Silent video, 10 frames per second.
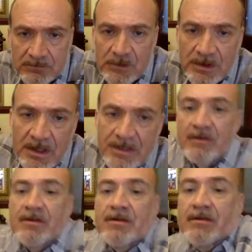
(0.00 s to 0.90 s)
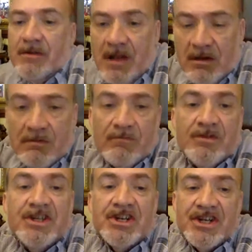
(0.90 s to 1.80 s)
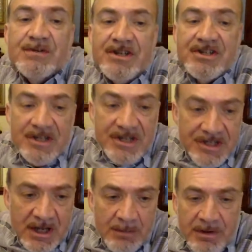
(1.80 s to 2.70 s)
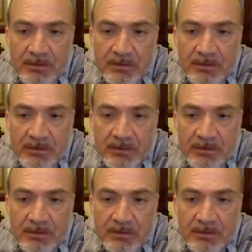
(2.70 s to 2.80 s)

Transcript: Okay, so the session is now being